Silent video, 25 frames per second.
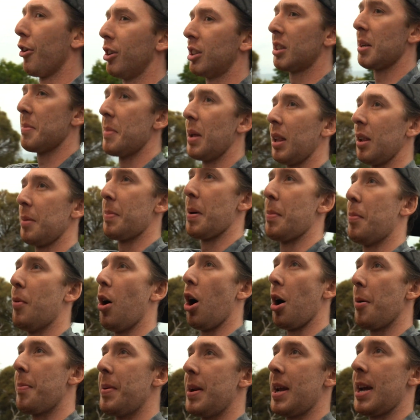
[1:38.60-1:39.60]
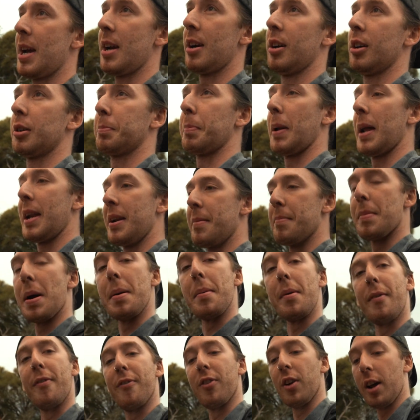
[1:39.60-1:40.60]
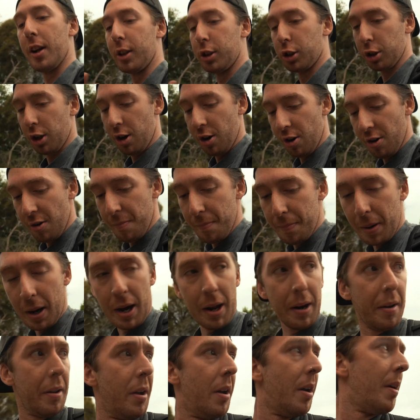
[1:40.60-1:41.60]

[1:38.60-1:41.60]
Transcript: it was gonna be a little bit more open here. I was planning to maybe fly drone, but